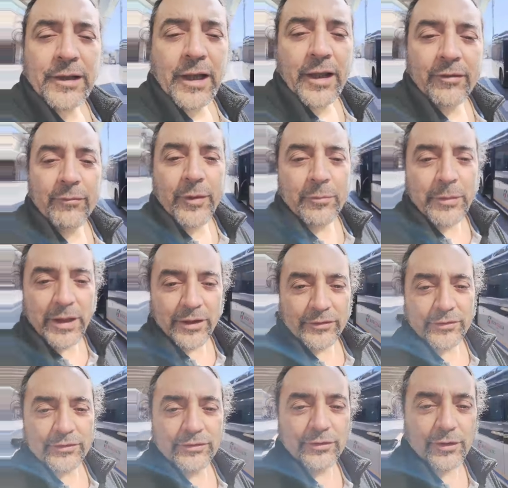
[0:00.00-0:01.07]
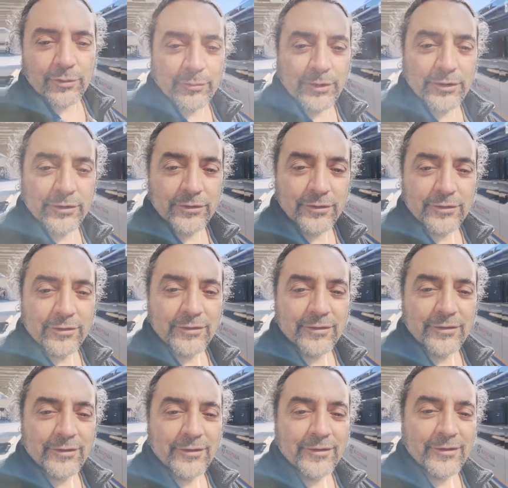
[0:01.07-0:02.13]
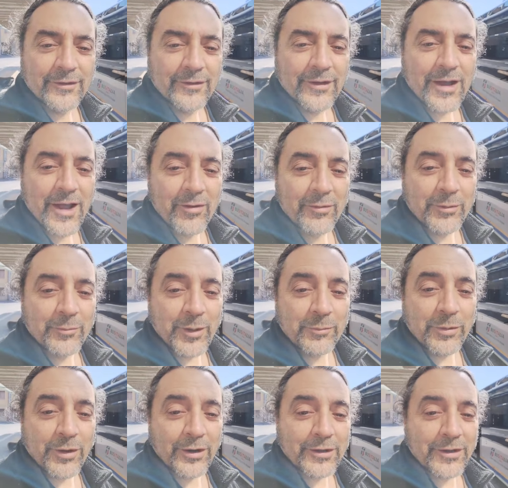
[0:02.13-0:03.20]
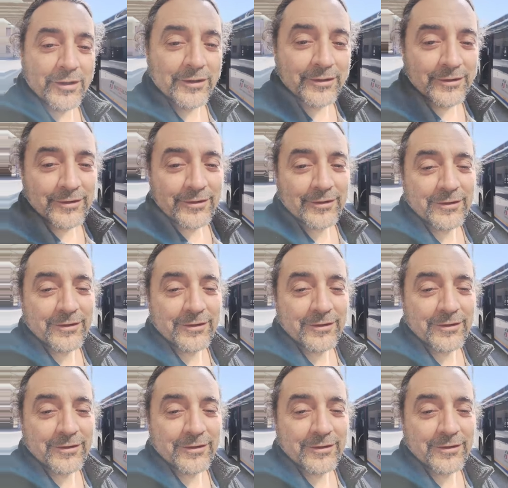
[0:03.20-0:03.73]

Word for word: I have my mask, Sharma. I have it in my pocket